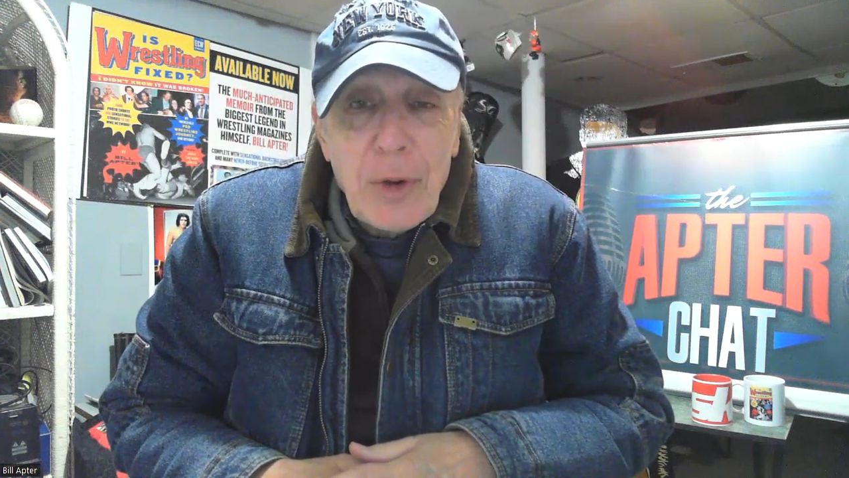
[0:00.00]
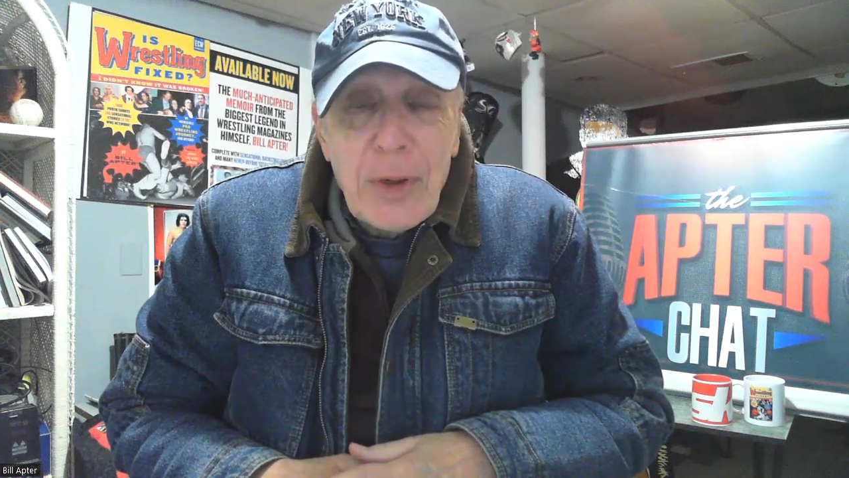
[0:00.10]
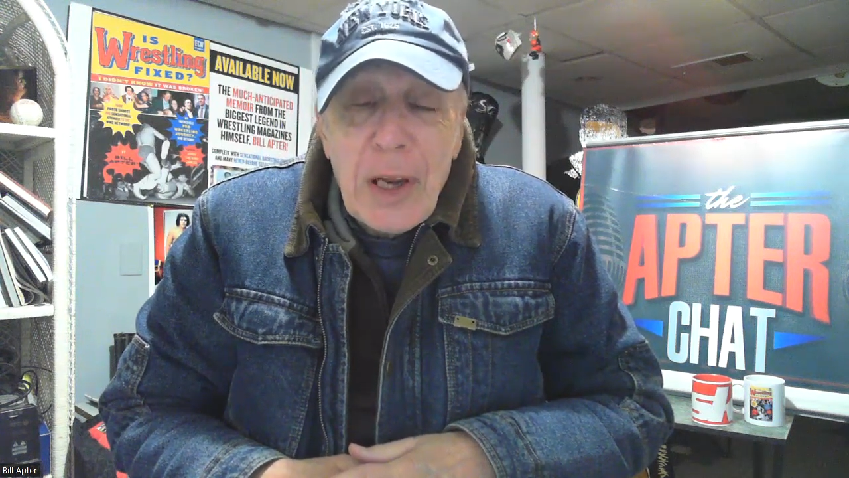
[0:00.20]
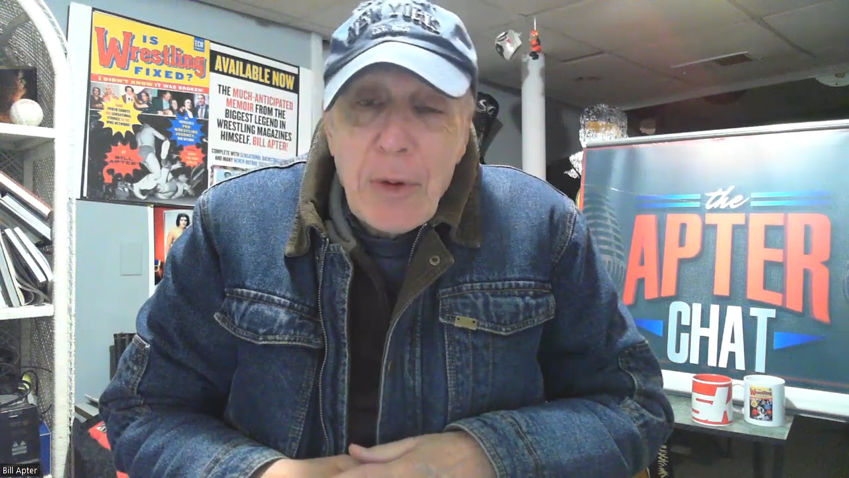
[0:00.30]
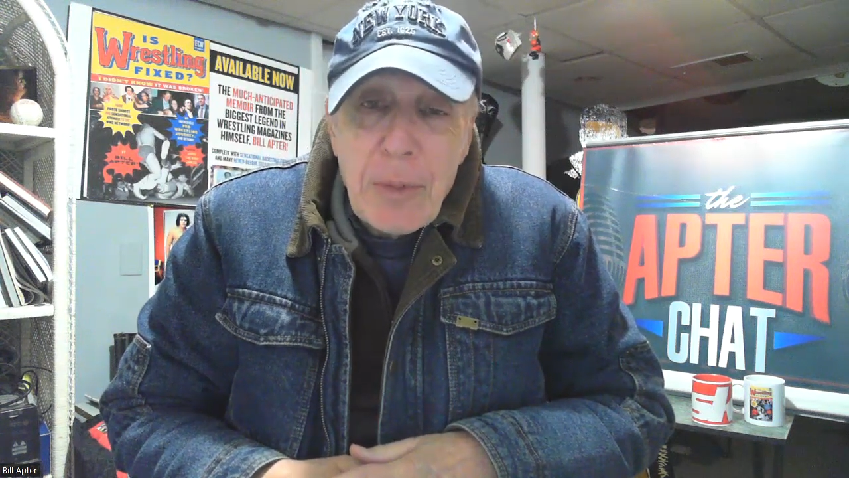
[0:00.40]
And
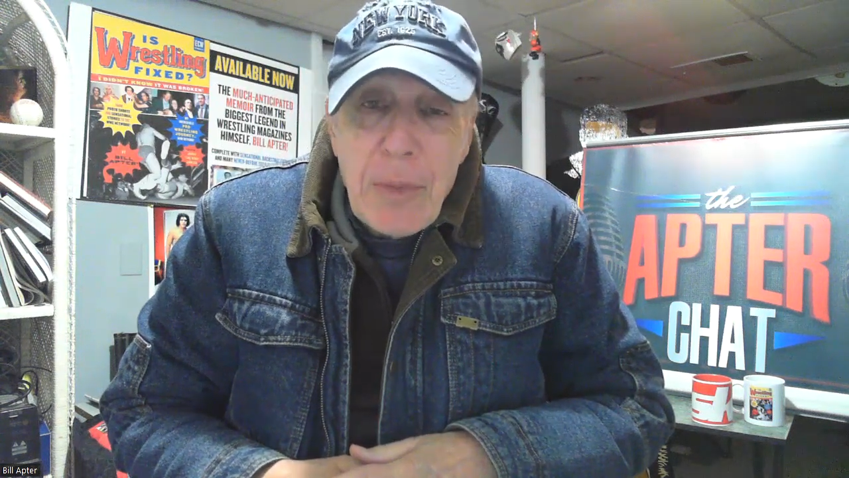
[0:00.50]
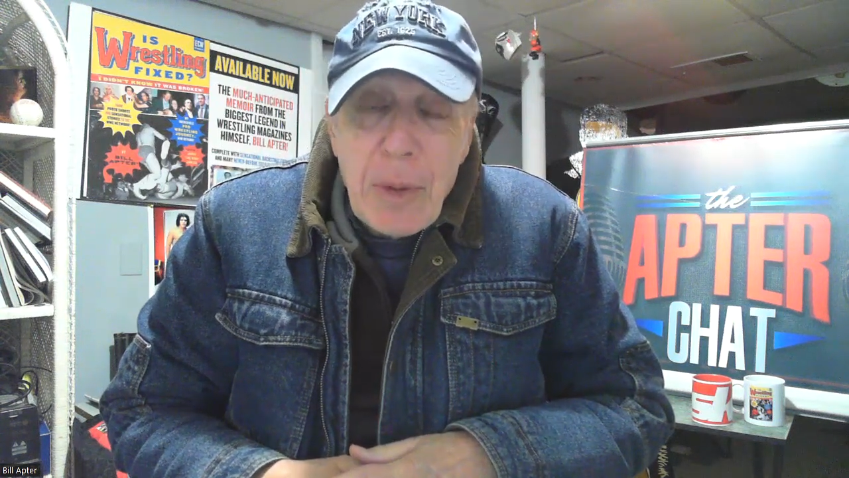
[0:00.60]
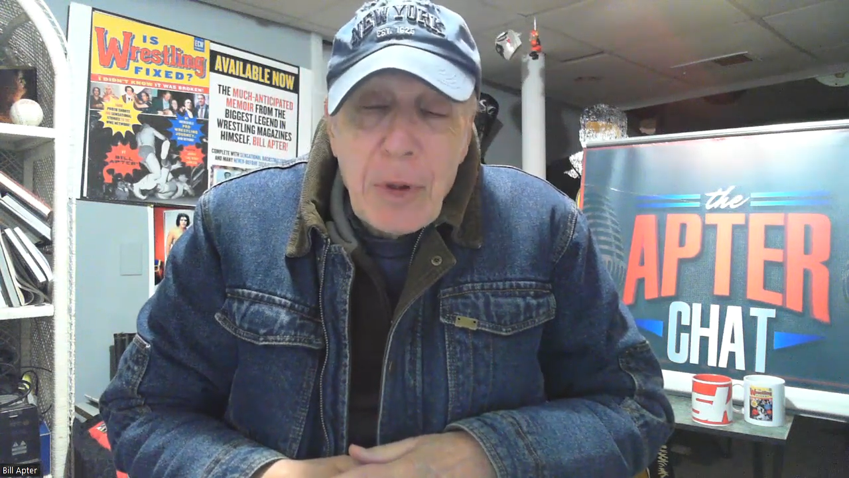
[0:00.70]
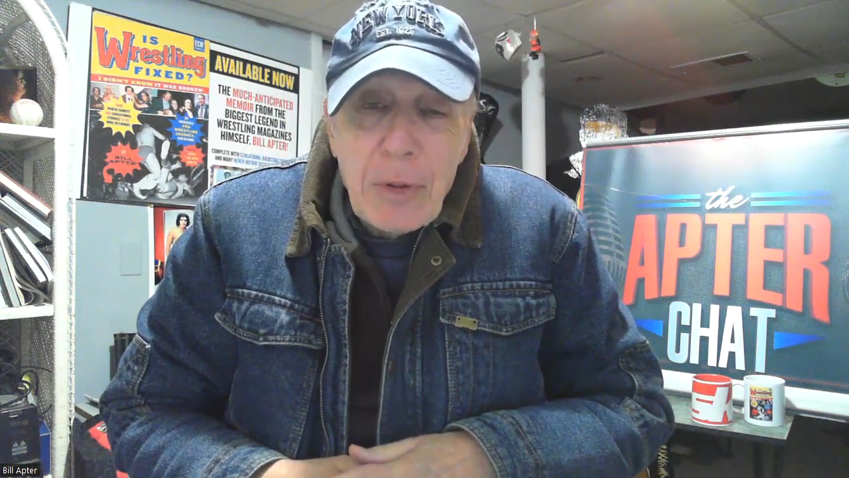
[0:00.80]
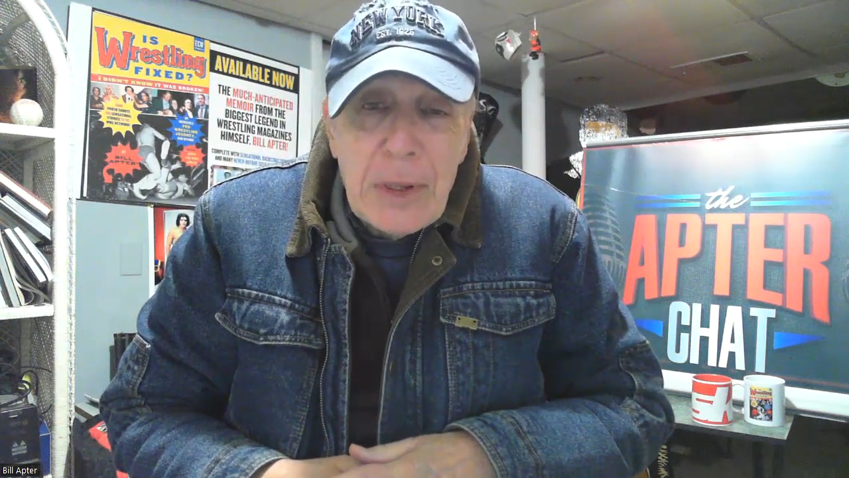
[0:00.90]
then I
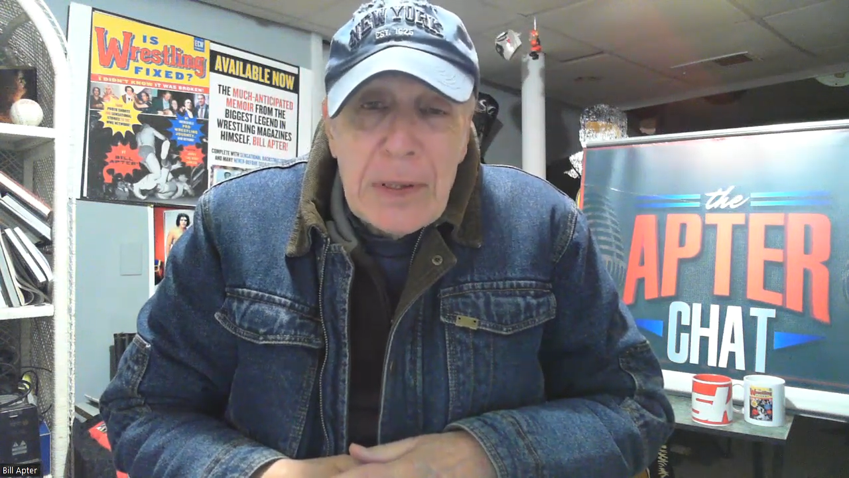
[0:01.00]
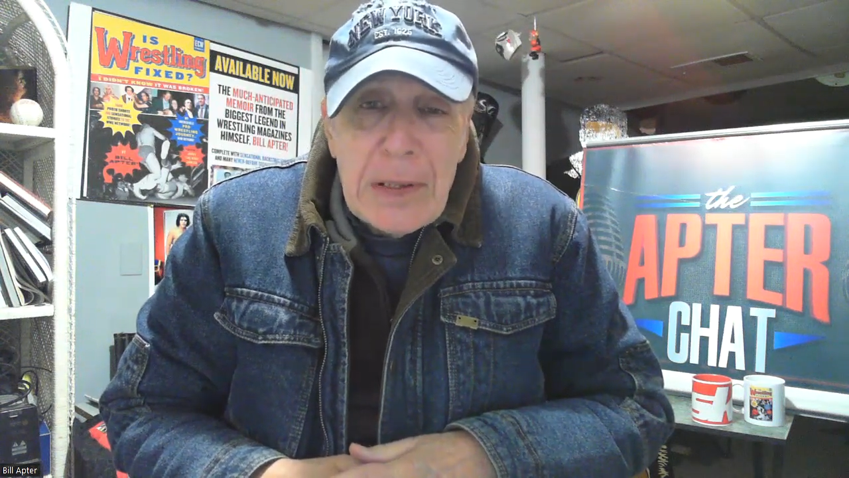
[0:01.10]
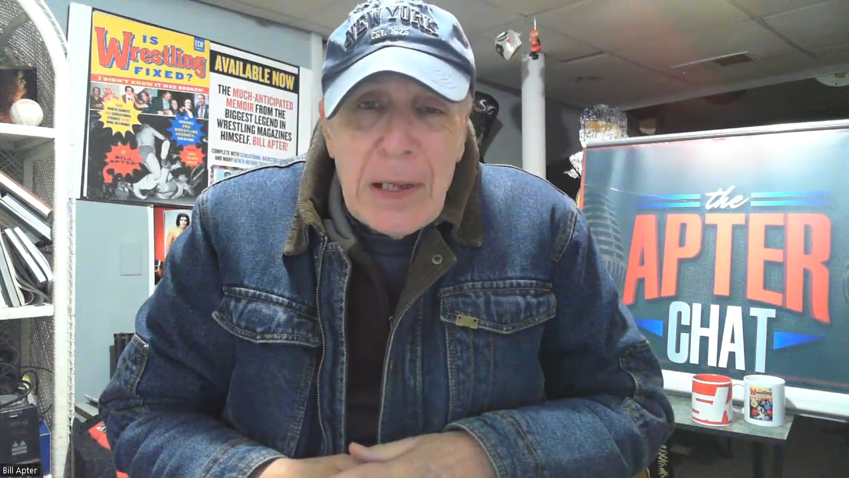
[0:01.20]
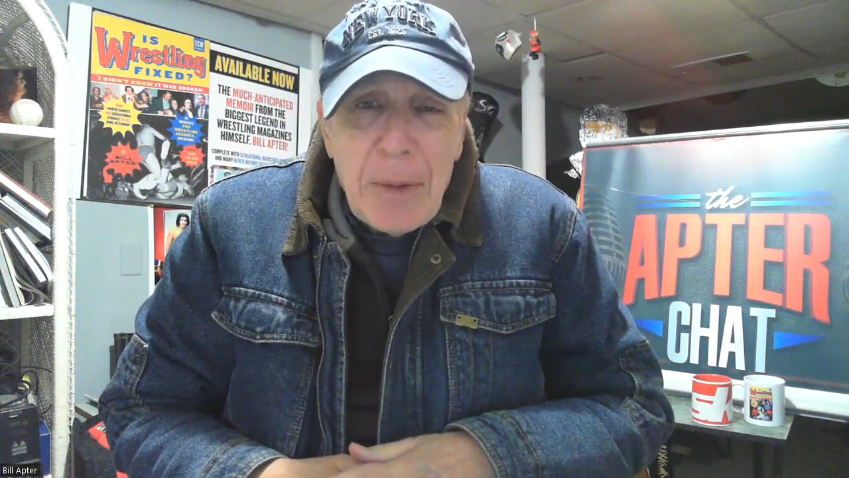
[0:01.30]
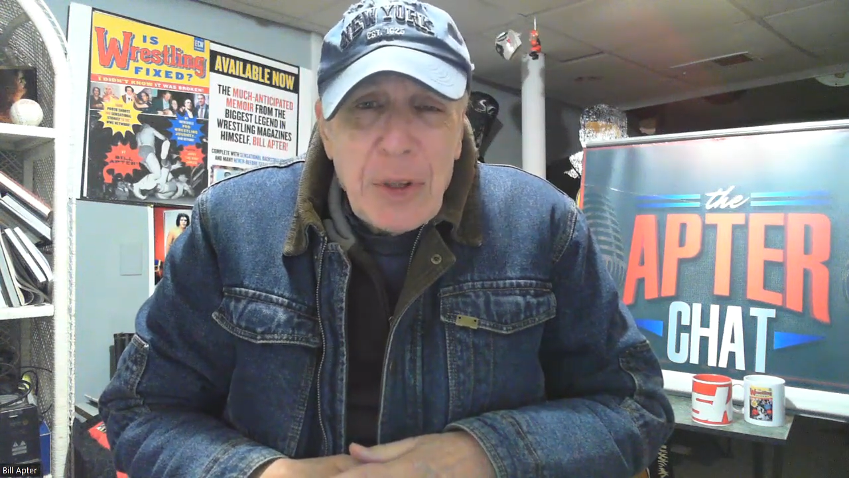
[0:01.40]
remember,
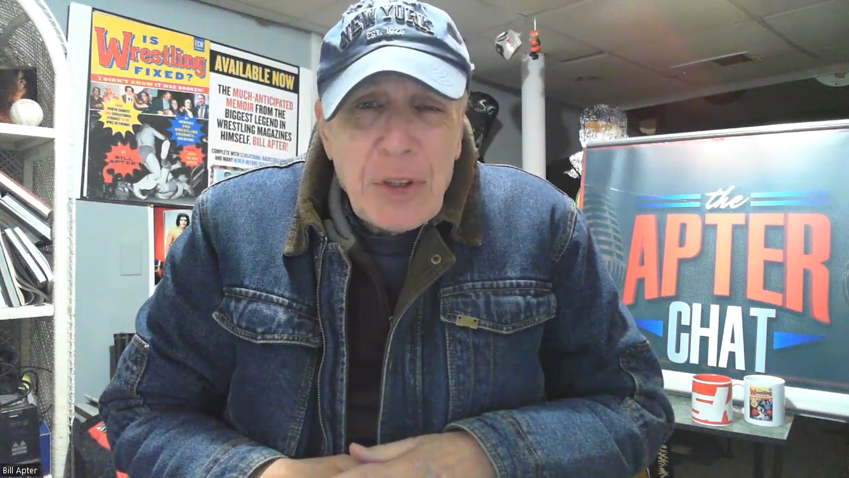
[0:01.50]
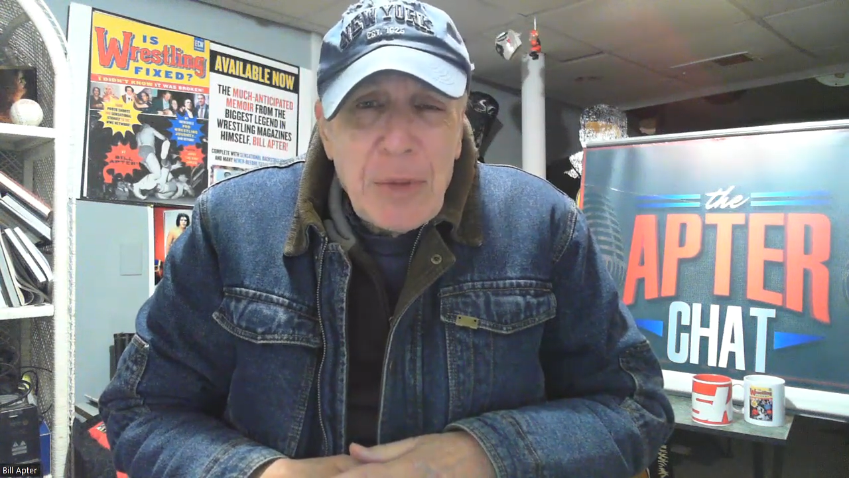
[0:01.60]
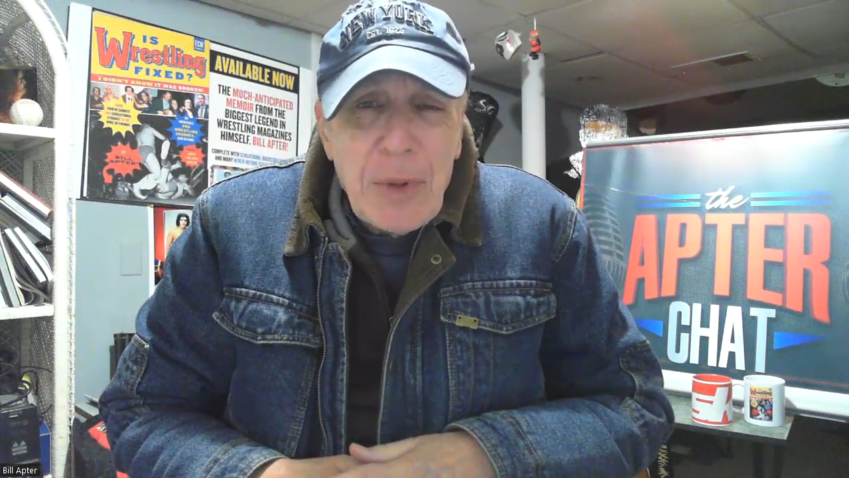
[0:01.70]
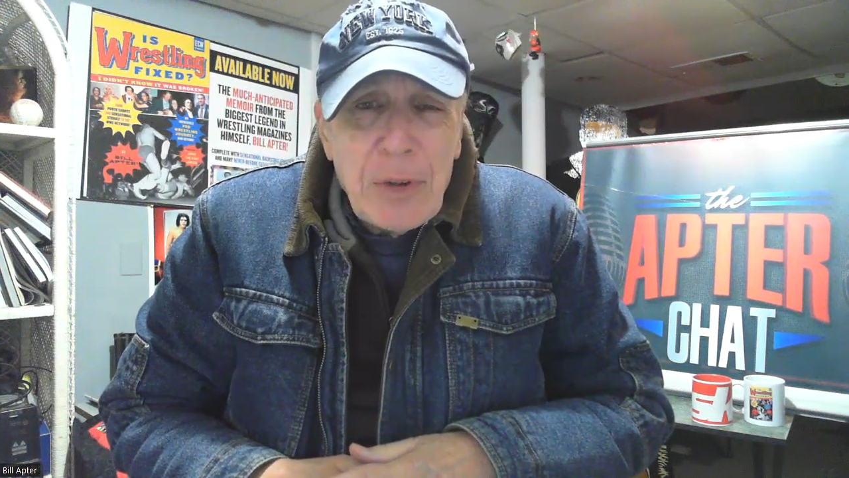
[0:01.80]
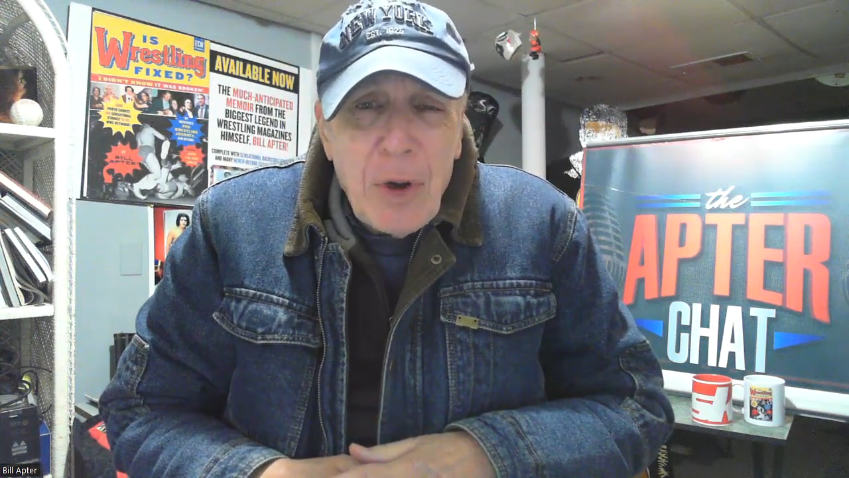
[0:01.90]
it must have been